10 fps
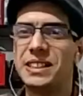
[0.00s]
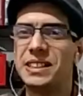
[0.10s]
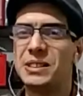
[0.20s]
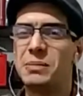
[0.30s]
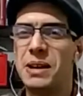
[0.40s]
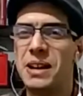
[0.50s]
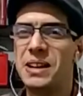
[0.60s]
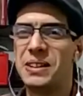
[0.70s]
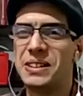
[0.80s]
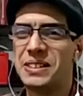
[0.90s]
is
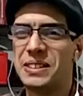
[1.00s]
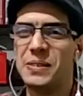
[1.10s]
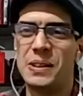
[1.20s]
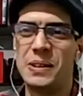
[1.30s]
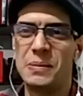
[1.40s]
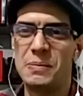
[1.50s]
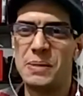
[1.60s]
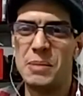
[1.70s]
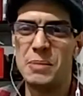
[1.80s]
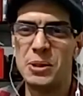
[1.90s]
better, if
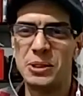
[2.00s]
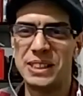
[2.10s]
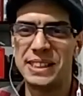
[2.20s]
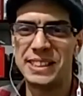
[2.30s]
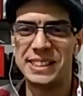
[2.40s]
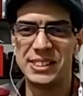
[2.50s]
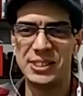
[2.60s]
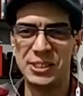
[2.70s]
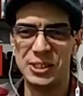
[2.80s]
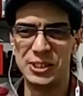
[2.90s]
the music is
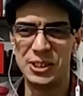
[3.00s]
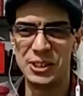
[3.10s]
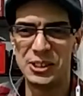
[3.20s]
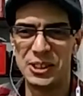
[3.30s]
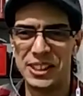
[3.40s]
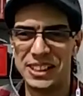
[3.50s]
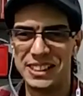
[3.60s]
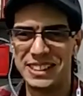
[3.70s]
good or not.